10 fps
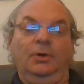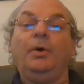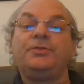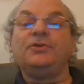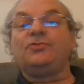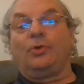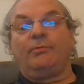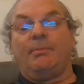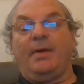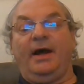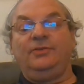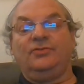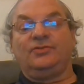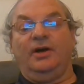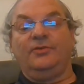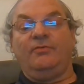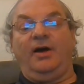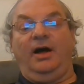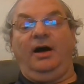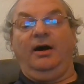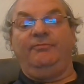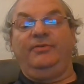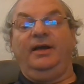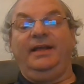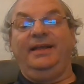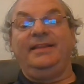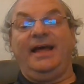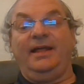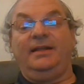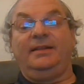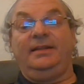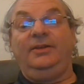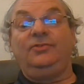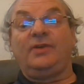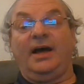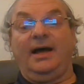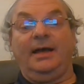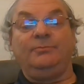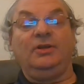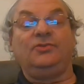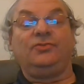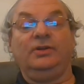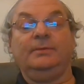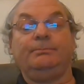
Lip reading: What this story reminds us of in that in these times, it's still